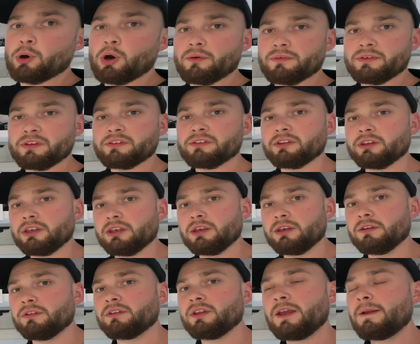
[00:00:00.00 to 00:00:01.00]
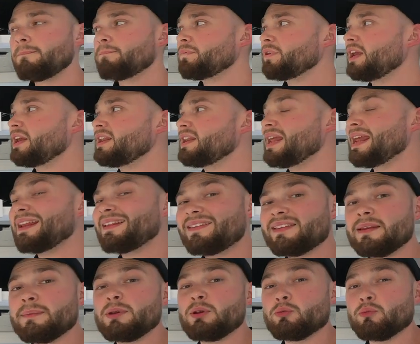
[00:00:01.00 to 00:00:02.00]
obviously, is it needs to
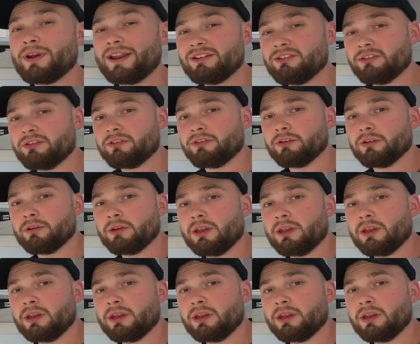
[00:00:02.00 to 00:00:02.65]
be registered.